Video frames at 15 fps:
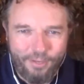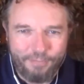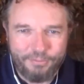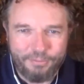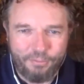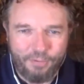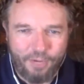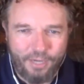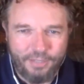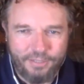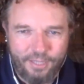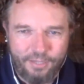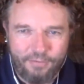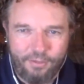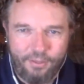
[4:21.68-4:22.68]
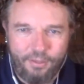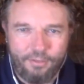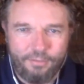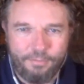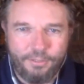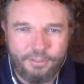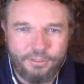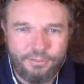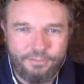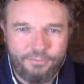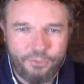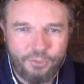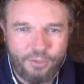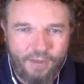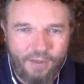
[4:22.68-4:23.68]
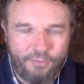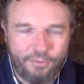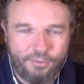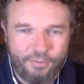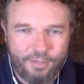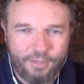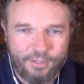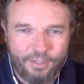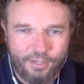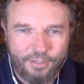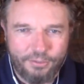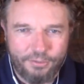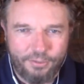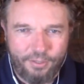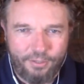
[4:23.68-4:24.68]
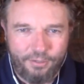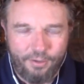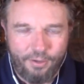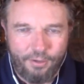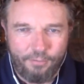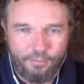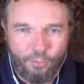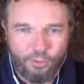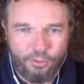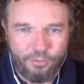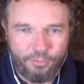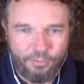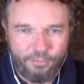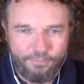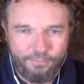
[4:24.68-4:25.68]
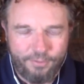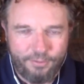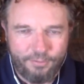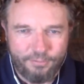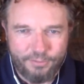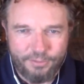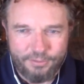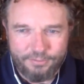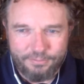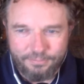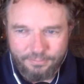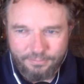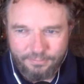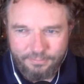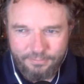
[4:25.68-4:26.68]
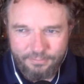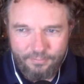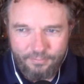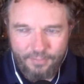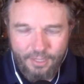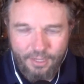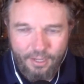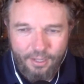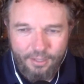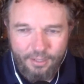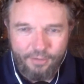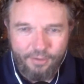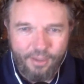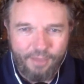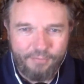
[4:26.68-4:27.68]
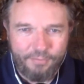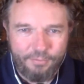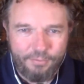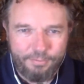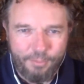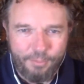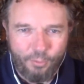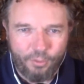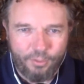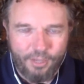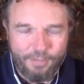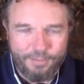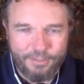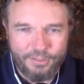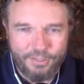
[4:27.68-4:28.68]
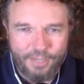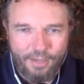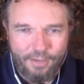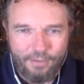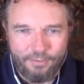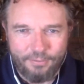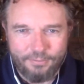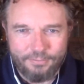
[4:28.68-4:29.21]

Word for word: I'm surprised that as much as you've traveled throughout the country on multiple films, uh, that you haven't spent more time in Seattle.